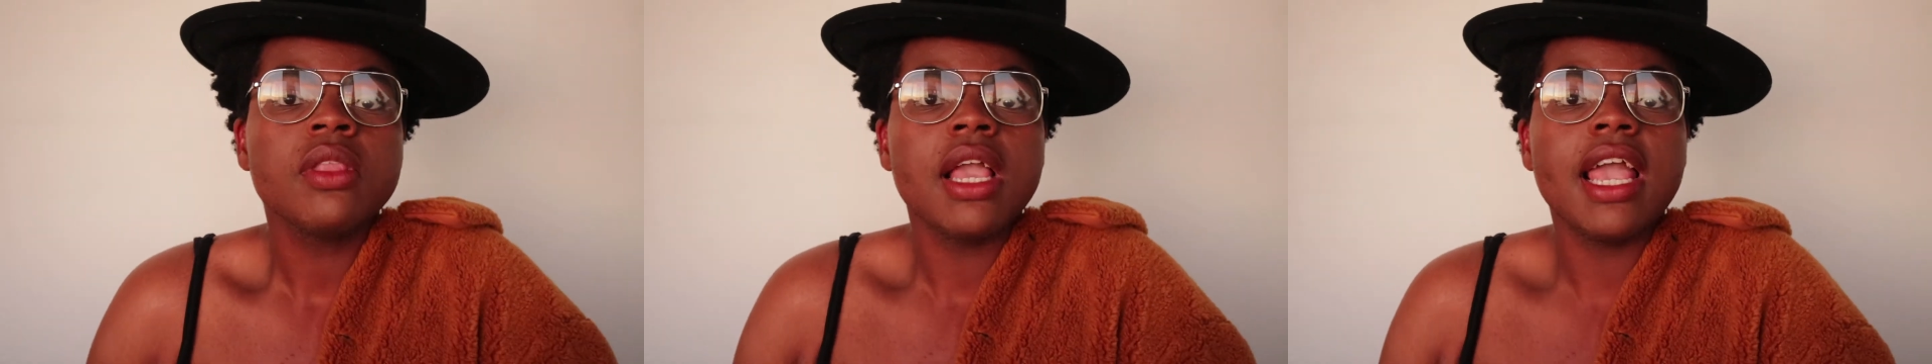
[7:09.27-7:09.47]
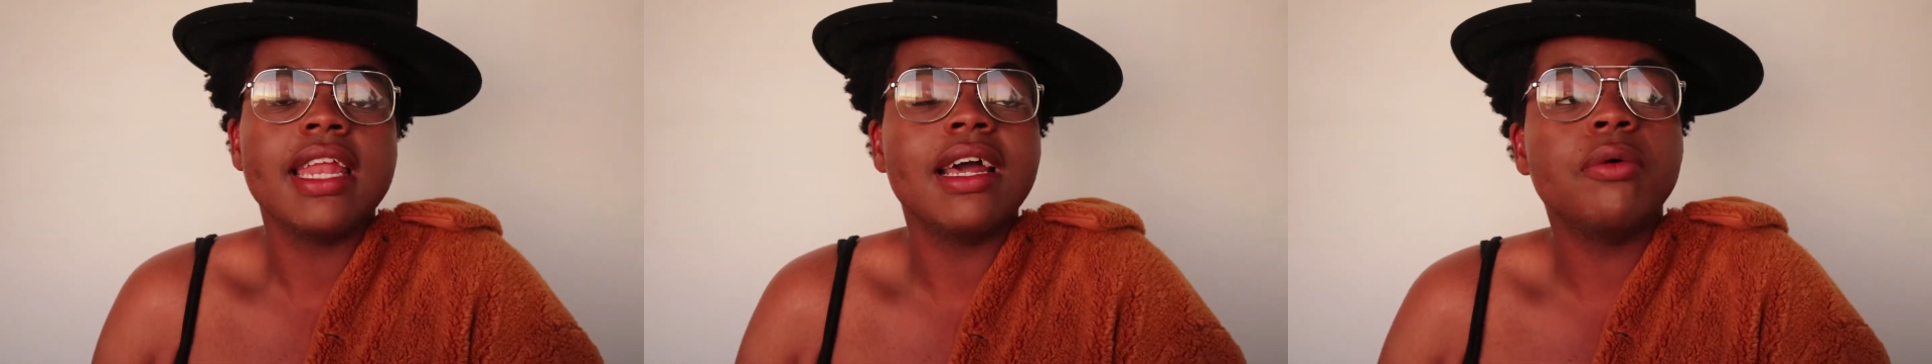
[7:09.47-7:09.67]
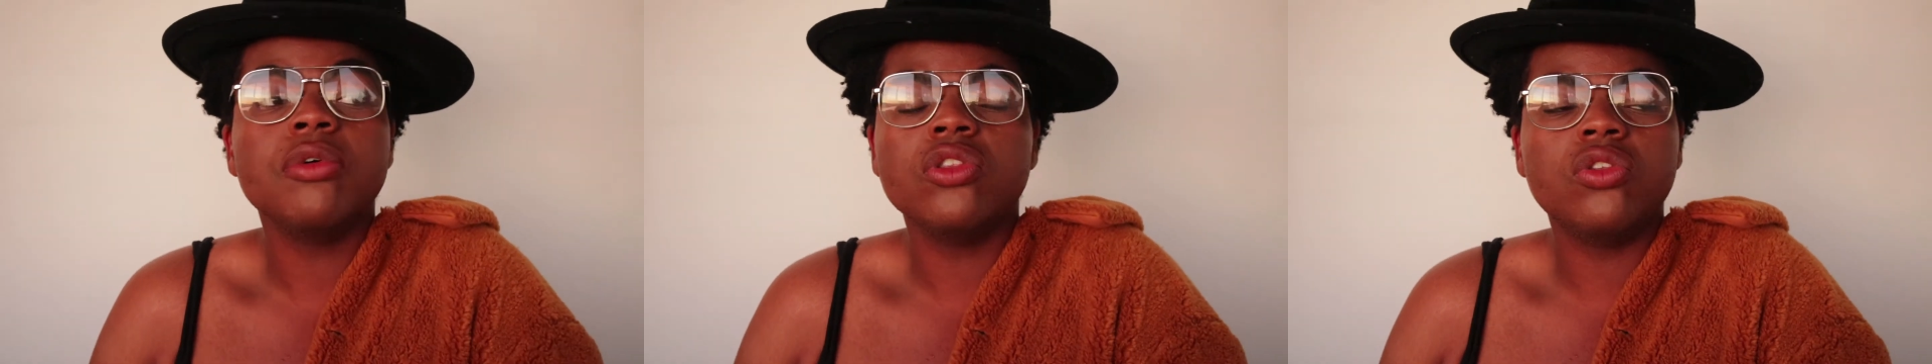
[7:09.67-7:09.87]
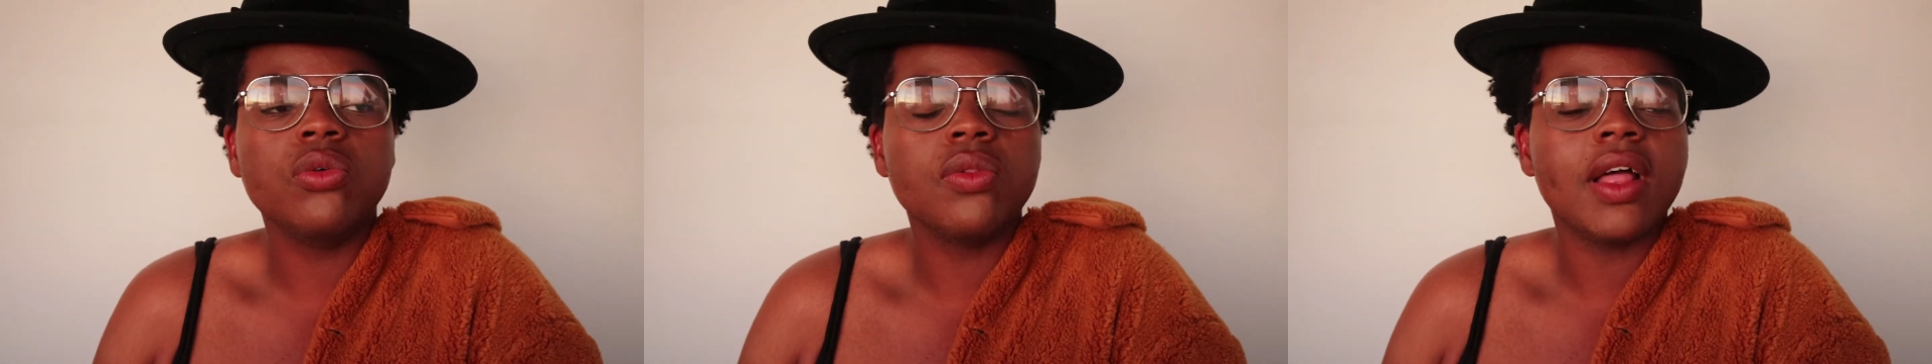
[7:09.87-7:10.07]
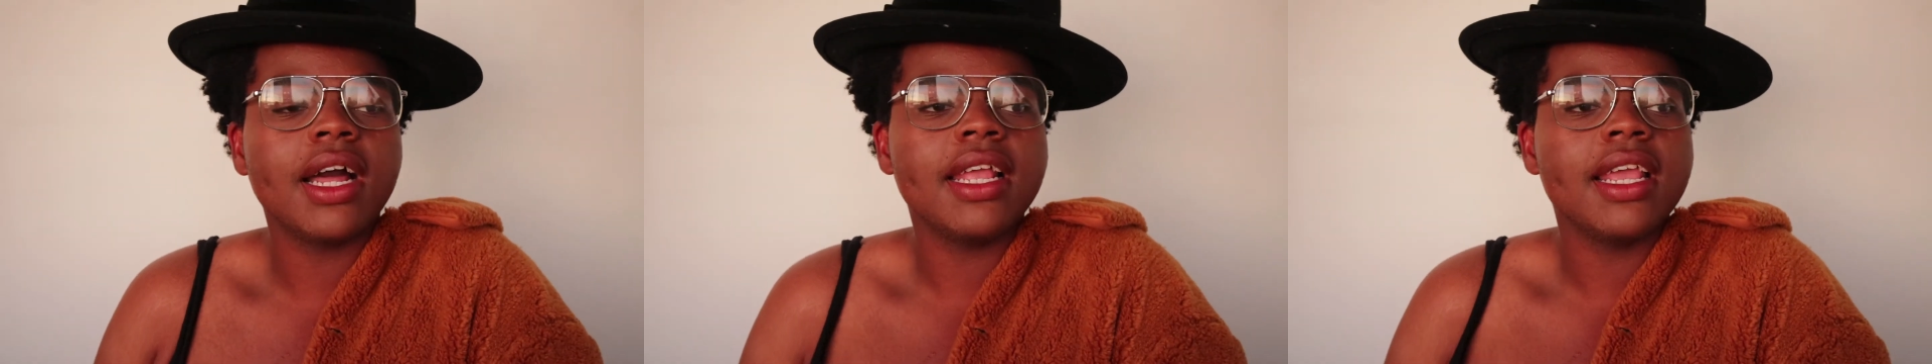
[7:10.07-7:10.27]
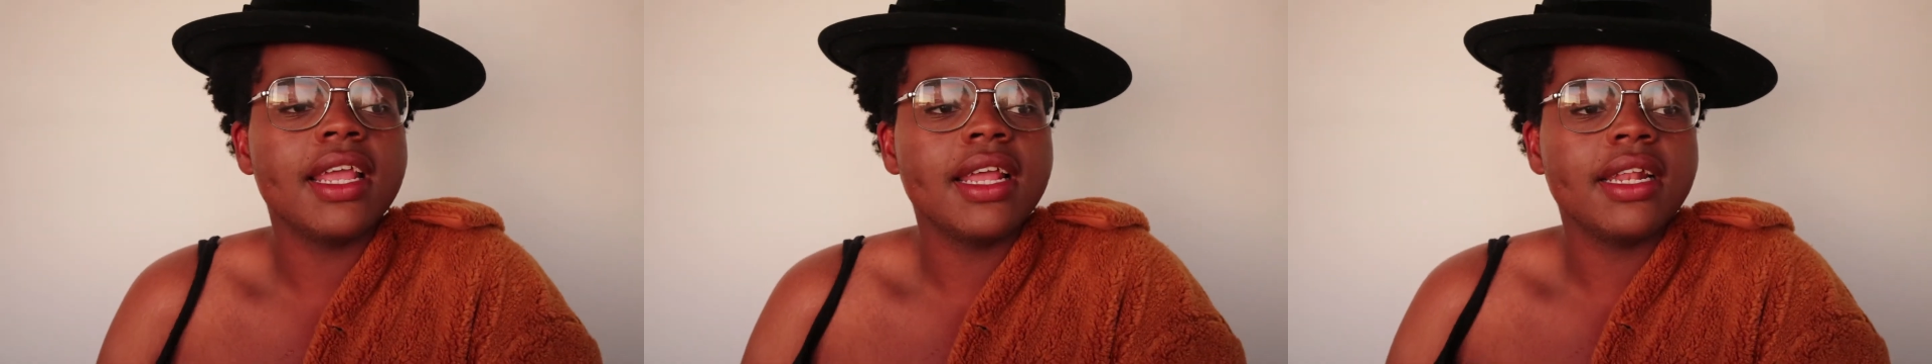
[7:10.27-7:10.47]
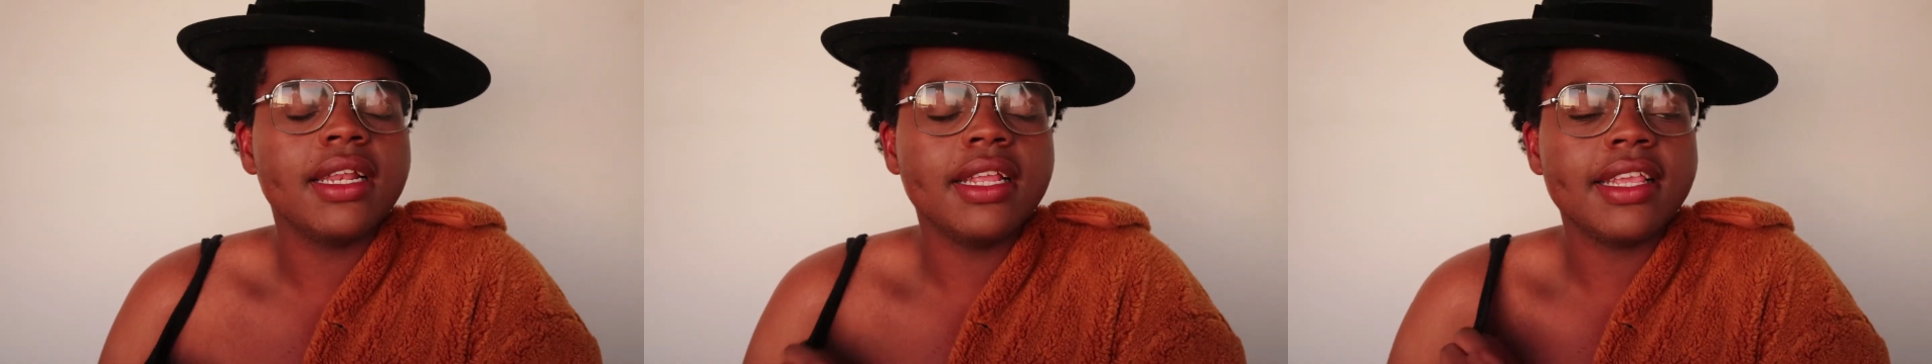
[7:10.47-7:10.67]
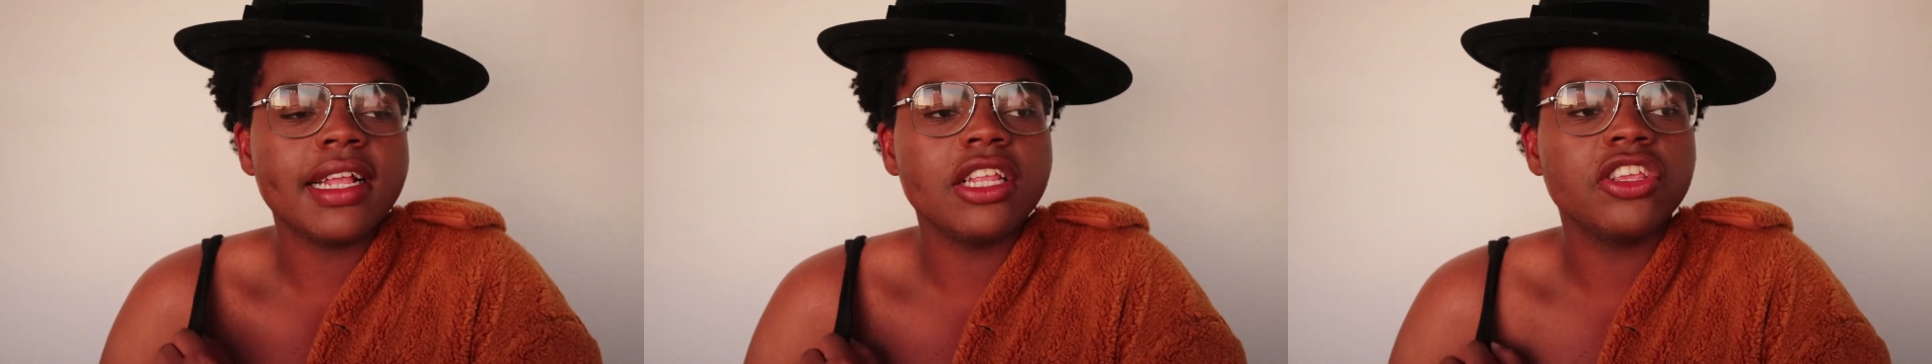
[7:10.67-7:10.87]
And I would do that,
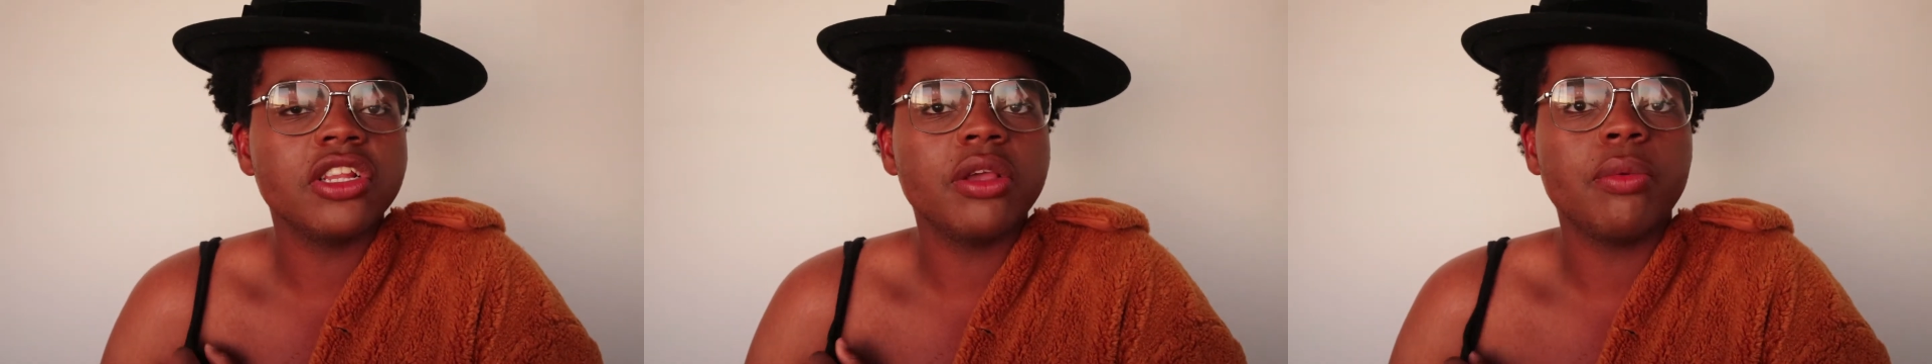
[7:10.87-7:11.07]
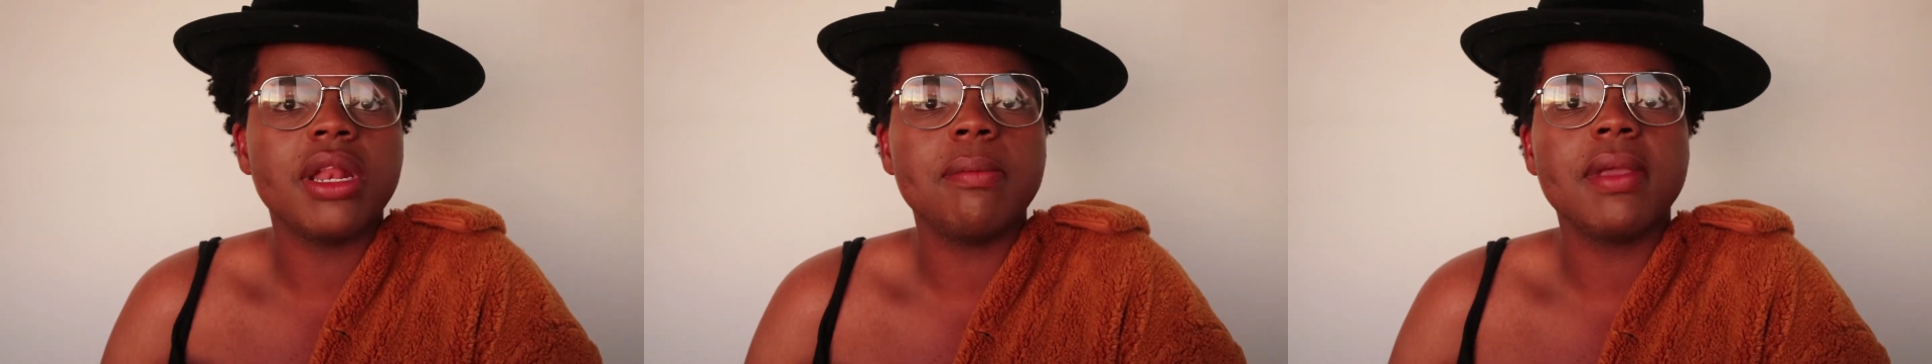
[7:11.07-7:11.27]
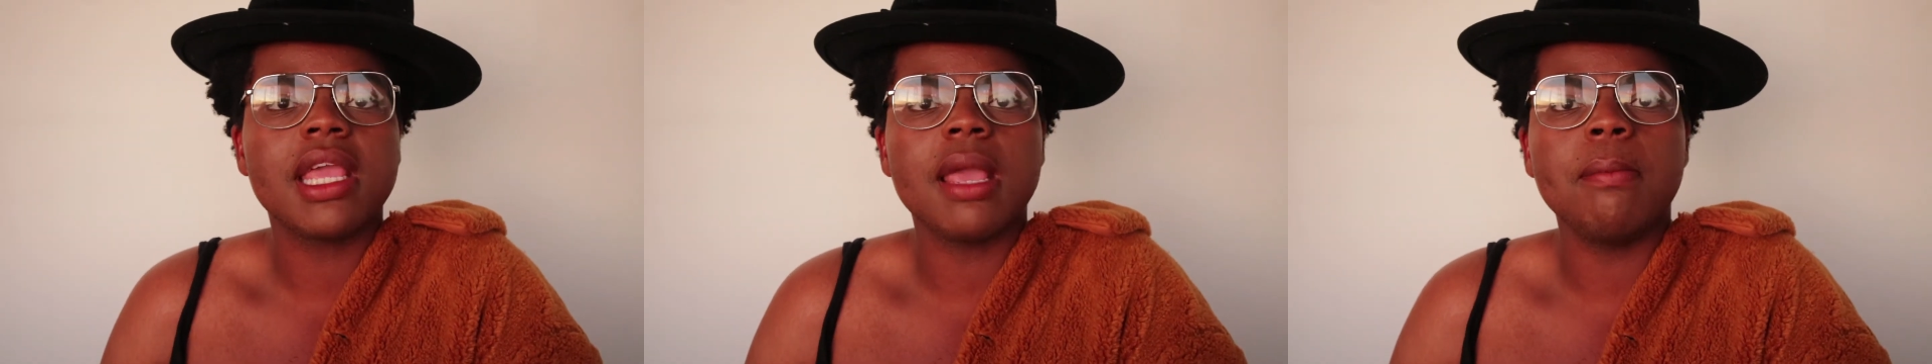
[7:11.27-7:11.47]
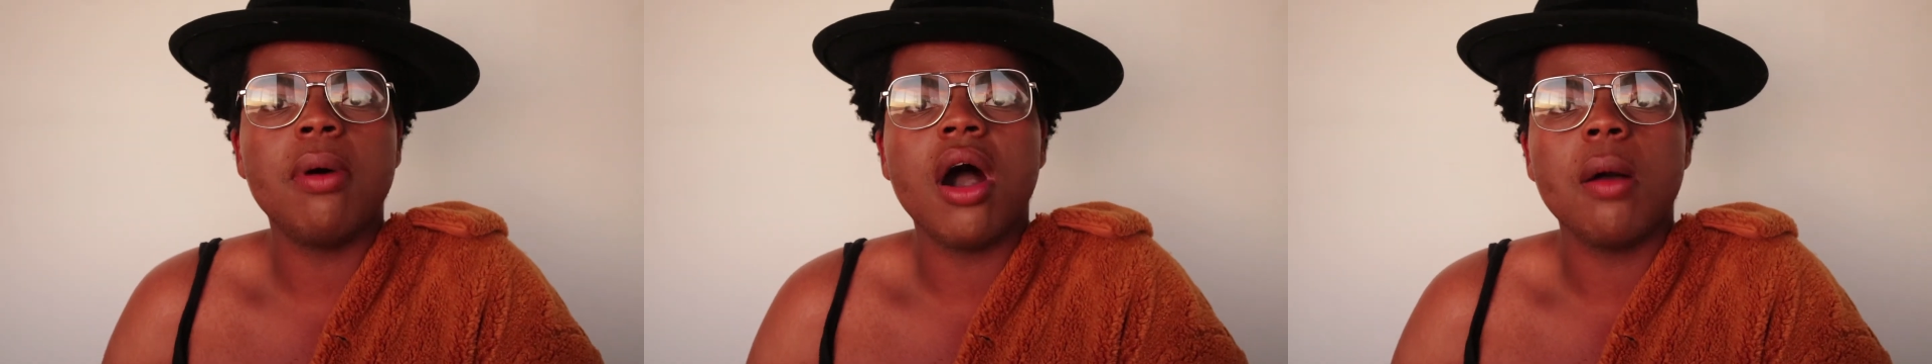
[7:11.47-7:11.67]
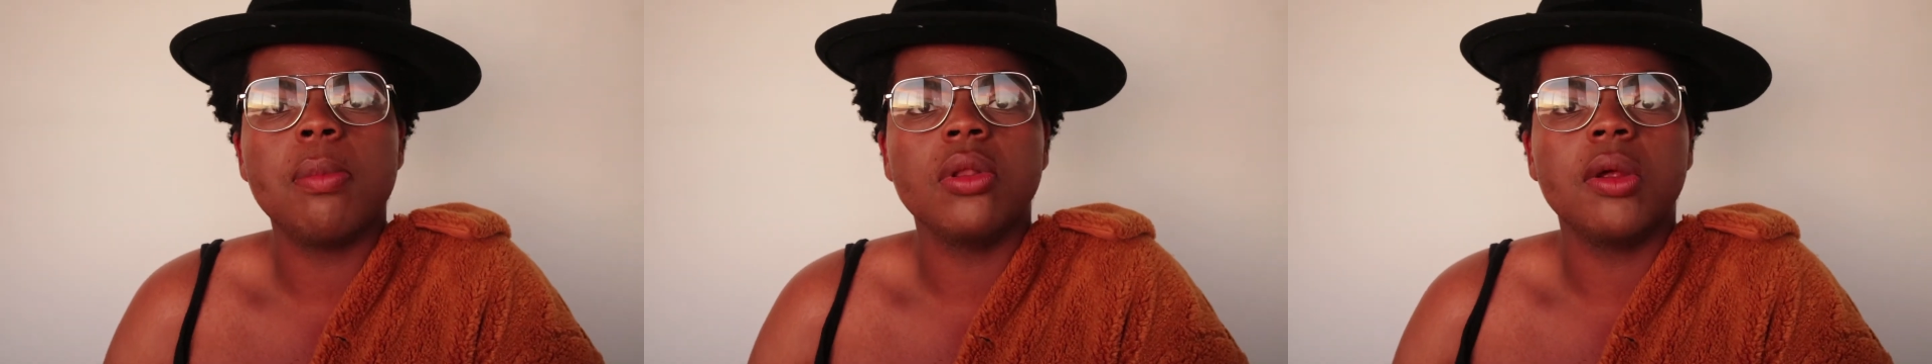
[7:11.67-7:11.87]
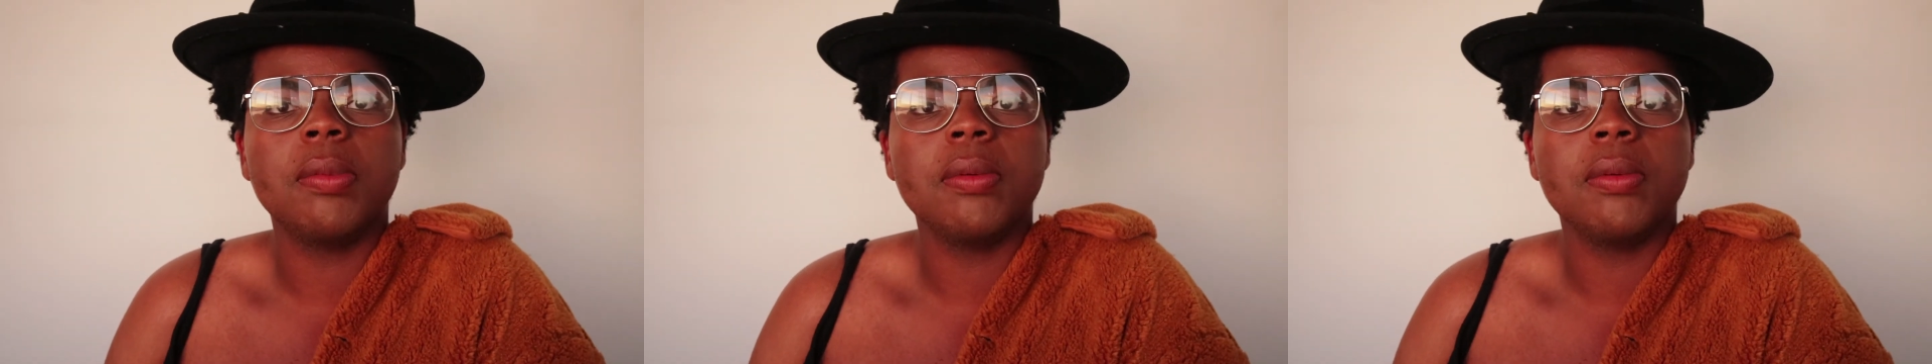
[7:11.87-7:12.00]
and essentially when it became popular,